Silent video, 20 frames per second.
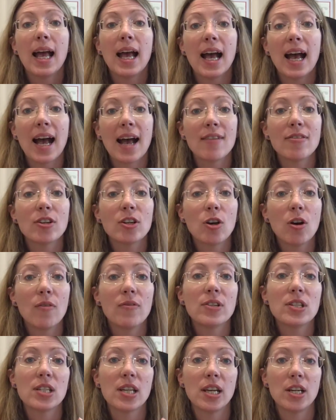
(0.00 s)
Have a
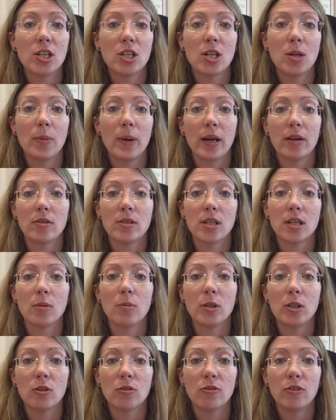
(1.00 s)
conversation about it
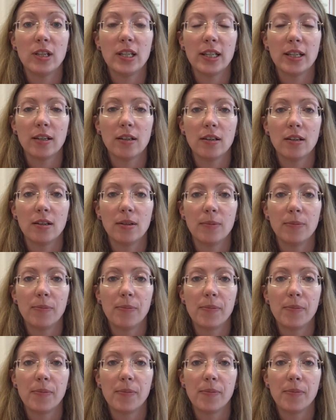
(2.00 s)
when you're feeling calm.
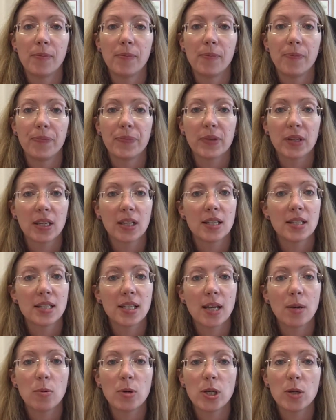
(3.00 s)

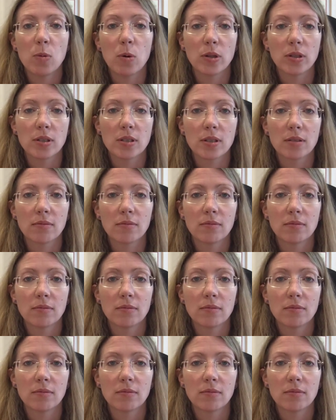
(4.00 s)
Say what you want.